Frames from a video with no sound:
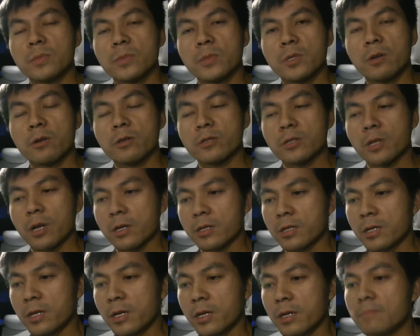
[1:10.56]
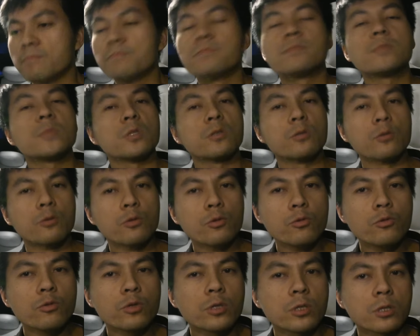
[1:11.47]
there's actually
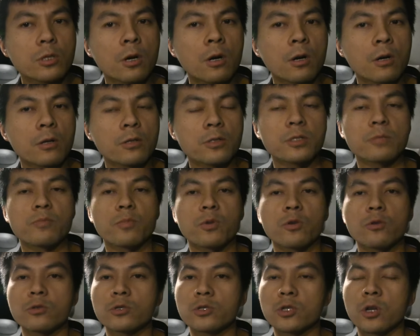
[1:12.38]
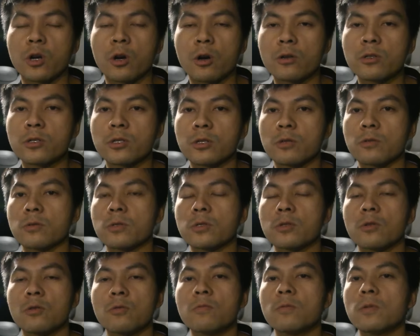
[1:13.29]
two stalls per charger.
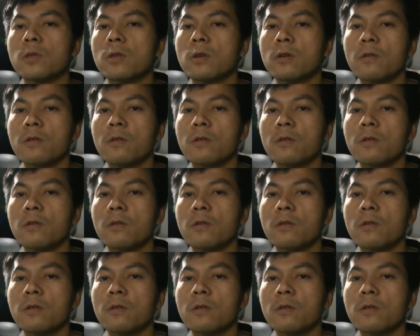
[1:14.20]
So